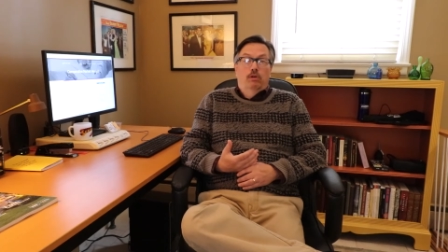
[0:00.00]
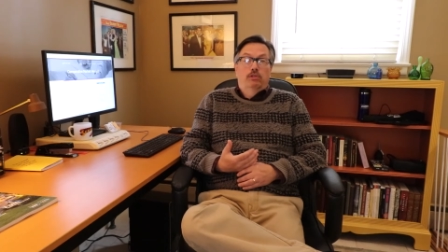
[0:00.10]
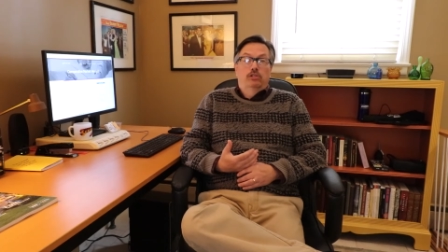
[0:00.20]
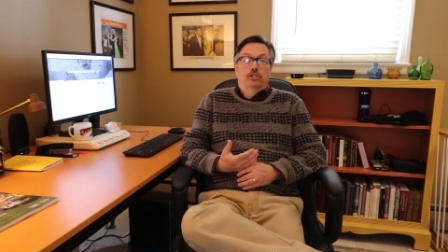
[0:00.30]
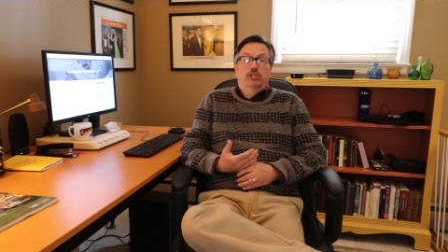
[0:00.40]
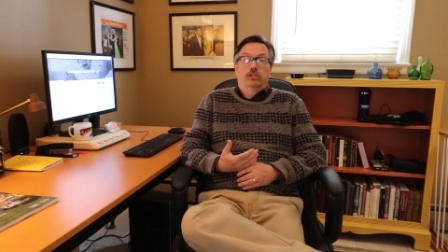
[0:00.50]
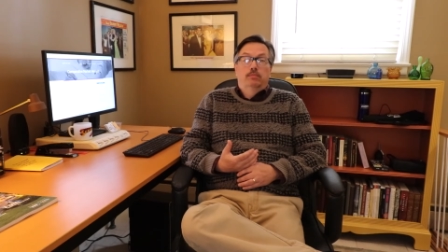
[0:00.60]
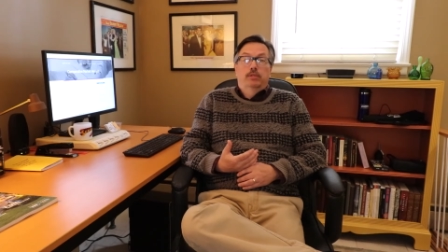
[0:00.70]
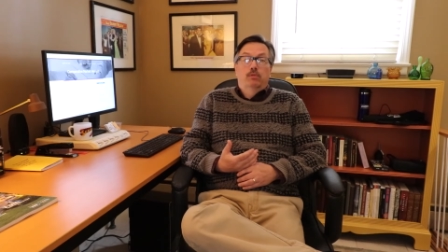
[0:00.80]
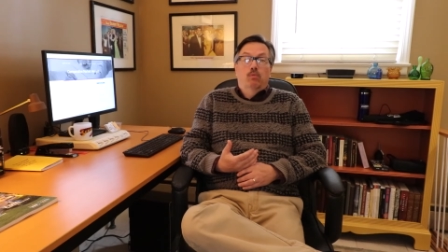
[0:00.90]
where there just
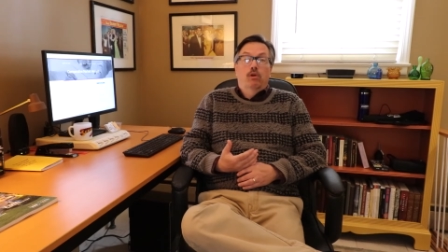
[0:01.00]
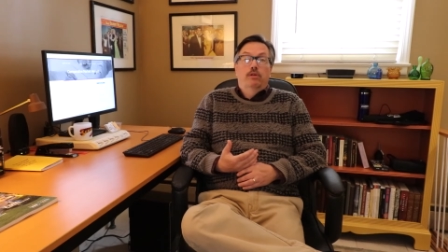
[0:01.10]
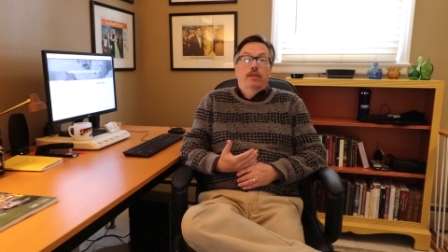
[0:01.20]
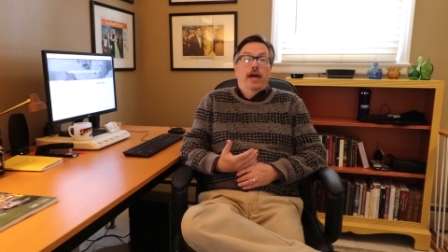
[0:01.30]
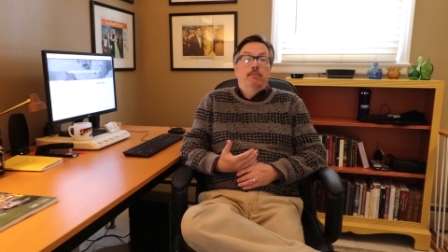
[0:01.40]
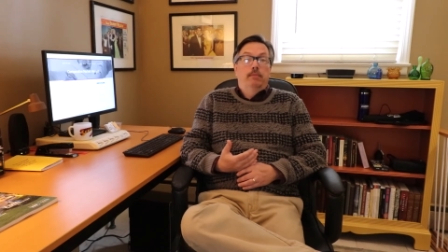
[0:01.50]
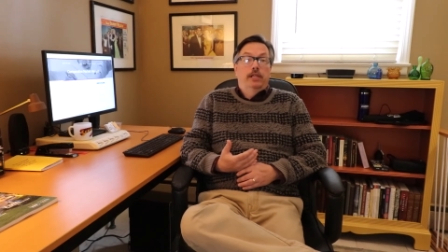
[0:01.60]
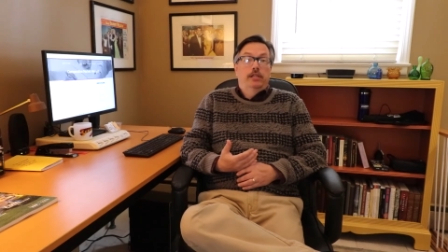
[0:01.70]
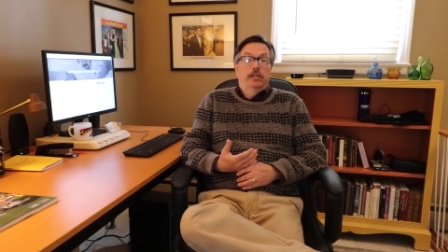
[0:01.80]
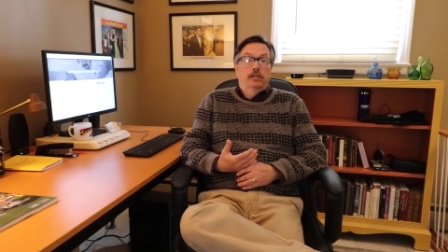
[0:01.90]
simply weren't that
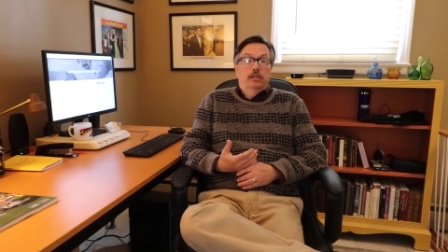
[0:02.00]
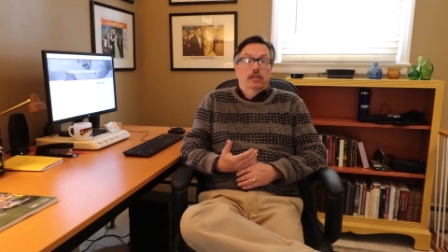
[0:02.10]
many